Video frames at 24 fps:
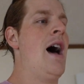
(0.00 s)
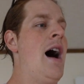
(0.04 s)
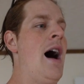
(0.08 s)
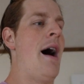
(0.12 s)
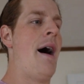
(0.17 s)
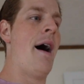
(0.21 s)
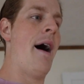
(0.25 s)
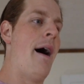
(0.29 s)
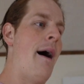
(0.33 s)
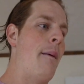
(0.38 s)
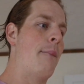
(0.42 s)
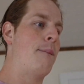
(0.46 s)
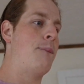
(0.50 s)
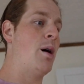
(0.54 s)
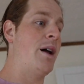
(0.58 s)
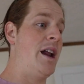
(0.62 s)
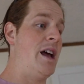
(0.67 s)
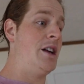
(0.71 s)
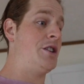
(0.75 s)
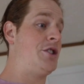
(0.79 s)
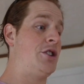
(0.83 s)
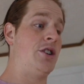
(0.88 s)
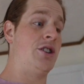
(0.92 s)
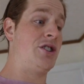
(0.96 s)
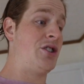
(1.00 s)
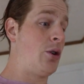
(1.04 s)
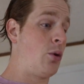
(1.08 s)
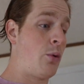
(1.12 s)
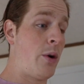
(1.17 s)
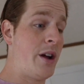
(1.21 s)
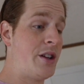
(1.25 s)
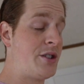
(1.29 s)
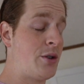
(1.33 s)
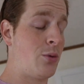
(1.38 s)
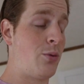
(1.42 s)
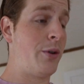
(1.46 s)
But it's just
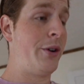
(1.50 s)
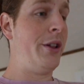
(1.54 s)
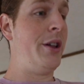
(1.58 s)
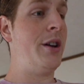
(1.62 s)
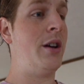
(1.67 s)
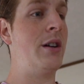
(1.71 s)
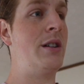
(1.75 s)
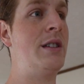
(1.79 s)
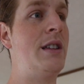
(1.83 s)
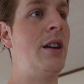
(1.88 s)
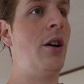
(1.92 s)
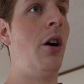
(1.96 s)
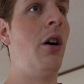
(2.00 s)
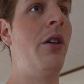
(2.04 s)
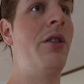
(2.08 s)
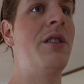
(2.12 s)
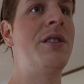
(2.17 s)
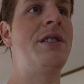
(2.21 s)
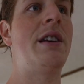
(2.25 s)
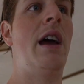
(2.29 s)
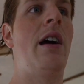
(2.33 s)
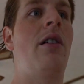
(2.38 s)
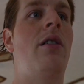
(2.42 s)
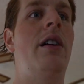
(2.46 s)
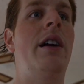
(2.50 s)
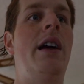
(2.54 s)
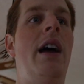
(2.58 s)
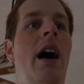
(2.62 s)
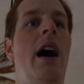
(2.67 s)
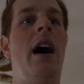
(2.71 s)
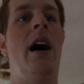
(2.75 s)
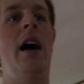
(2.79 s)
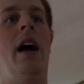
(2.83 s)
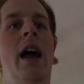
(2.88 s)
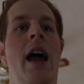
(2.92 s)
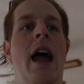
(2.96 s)
it's a really good deal in this
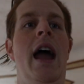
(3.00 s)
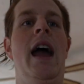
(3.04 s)
area,